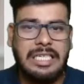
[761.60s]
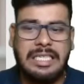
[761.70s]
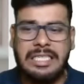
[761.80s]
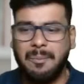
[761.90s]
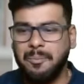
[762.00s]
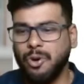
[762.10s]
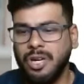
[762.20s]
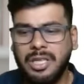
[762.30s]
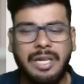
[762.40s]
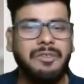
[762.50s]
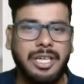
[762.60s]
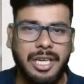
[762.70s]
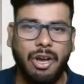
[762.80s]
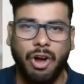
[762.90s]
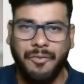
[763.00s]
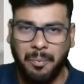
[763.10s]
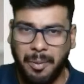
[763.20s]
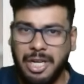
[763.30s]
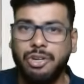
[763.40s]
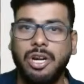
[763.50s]
the productivity of a
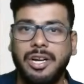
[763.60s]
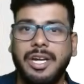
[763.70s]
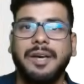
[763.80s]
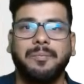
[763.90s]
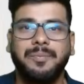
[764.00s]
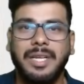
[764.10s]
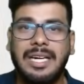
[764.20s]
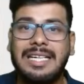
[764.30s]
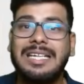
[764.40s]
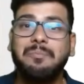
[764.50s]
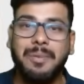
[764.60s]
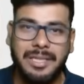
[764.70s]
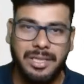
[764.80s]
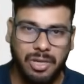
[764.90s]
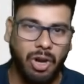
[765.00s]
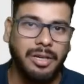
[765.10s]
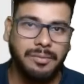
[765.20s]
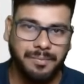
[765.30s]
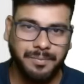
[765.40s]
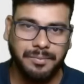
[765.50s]
particular day depends on
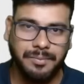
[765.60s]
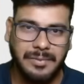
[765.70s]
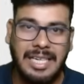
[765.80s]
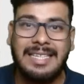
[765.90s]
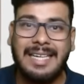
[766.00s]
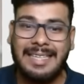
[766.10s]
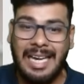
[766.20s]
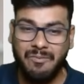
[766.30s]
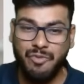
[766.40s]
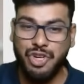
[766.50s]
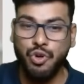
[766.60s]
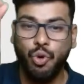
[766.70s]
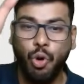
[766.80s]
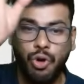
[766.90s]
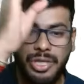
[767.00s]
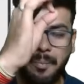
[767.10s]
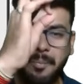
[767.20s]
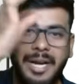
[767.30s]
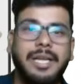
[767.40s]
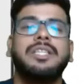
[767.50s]
the time when you go to the
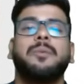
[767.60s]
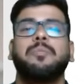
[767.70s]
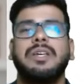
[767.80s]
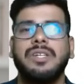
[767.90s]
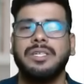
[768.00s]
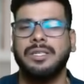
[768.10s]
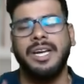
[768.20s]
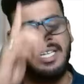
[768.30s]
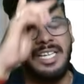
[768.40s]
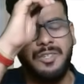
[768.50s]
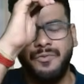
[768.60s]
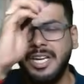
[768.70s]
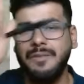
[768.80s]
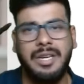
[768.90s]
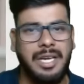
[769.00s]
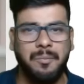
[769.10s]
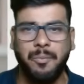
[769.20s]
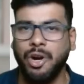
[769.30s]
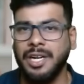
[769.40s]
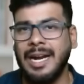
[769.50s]
bed the previous night. That's very, very
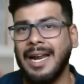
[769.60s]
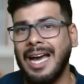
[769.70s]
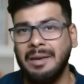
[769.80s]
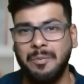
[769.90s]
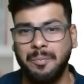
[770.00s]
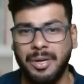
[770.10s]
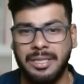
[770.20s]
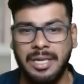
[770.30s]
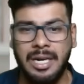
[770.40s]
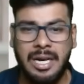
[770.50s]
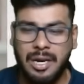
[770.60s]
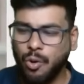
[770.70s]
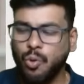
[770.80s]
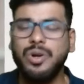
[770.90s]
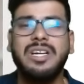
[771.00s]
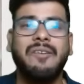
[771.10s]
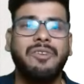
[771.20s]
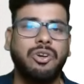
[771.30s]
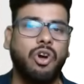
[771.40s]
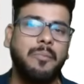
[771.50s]
important. And I am a person who never
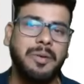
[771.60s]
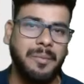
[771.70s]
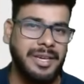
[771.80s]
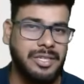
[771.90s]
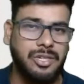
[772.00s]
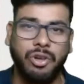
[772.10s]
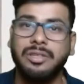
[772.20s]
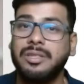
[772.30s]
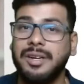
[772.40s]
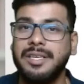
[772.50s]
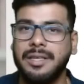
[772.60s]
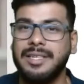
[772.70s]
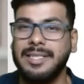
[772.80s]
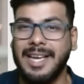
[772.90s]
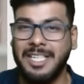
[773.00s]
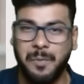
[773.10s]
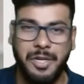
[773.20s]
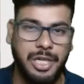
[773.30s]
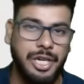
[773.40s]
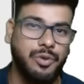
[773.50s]
compromises on 3 things,
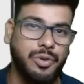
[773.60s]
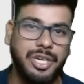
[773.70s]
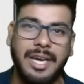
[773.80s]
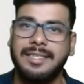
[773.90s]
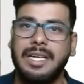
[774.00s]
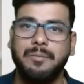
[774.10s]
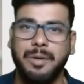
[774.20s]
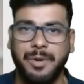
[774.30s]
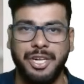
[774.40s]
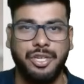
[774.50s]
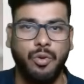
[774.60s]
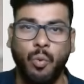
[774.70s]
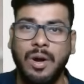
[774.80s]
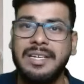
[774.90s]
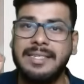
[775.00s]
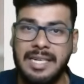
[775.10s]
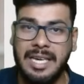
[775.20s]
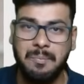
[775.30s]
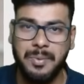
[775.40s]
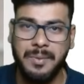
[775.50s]
especially during exam preparation. One is
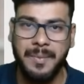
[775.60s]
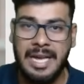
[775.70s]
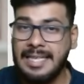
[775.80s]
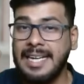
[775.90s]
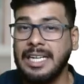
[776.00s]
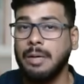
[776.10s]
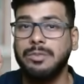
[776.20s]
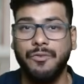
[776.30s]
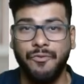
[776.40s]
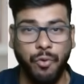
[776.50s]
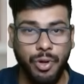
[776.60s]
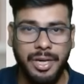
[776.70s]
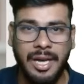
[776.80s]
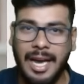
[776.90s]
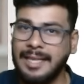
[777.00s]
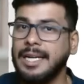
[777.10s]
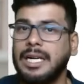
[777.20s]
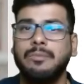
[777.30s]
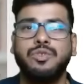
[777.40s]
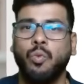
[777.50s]
sleep, then comes food, then
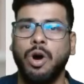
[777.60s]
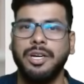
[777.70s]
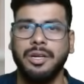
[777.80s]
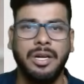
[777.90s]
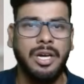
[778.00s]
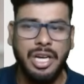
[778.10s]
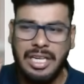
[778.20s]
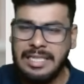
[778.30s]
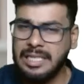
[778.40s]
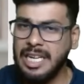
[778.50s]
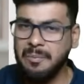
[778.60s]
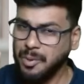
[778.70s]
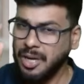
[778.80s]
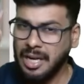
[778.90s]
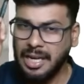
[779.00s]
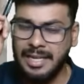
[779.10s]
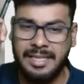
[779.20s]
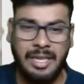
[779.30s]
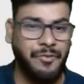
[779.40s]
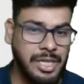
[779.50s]
comes water. Sleep, get
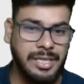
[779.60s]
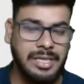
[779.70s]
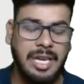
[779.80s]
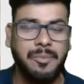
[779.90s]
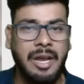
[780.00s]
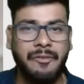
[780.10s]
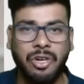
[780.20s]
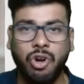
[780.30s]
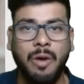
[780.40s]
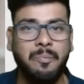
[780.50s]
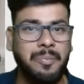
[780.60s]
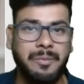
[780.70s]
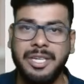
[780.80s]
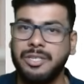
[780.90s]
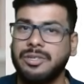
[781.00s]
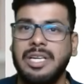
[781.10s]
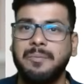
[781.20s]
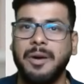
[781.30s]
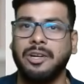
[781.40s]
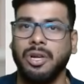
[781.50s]
sufficient sleep. Never compromise your sleep
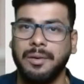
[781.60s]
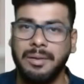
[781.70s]
at all.